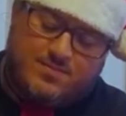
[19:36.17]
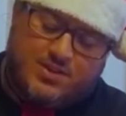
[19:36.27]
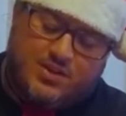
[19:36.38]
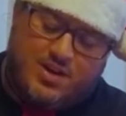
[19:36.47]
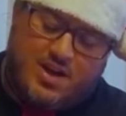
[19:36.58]

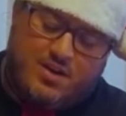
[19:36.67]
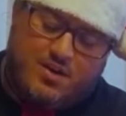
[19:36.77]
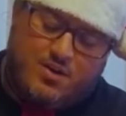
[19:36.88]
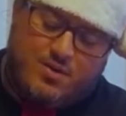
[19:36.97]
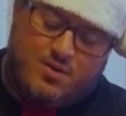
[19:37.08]
Do you not
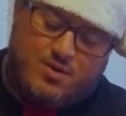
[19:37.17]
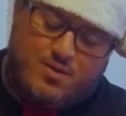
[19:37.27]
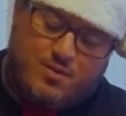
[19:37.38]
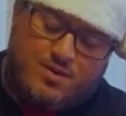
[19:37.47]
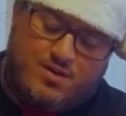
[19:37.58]
know
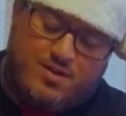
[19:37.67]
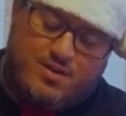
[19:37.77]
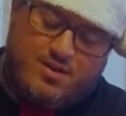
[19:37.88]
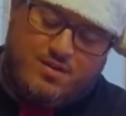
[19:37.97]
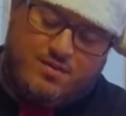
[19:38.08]
One
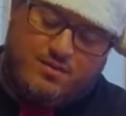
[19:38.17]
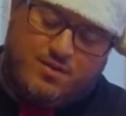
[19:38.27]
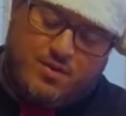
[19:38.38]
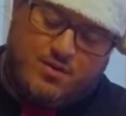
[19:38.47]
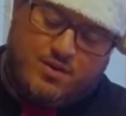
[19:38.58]

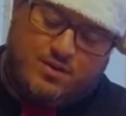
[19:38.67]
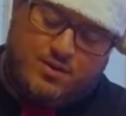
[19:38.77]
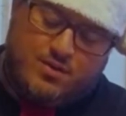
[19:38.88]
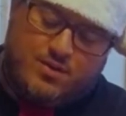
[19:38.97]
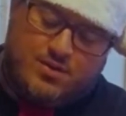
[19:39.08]
Flew Over the
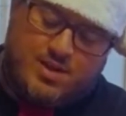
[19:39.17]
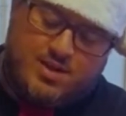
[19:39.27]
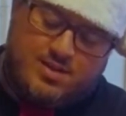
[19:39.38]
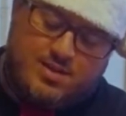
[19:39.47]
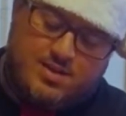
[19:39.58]
Cuckoo's Nest?